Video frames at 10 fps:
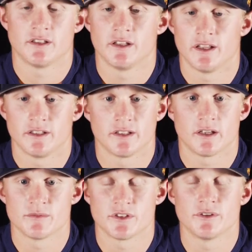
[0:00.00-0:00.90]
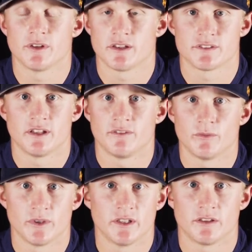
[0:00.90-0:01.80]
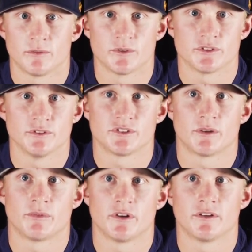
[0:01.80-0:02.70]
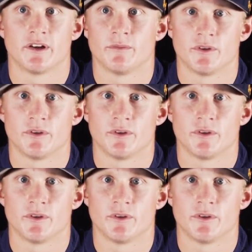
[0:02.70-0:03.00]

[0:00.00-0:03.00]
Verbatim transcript: and then comes to 2011, we almost lose our program,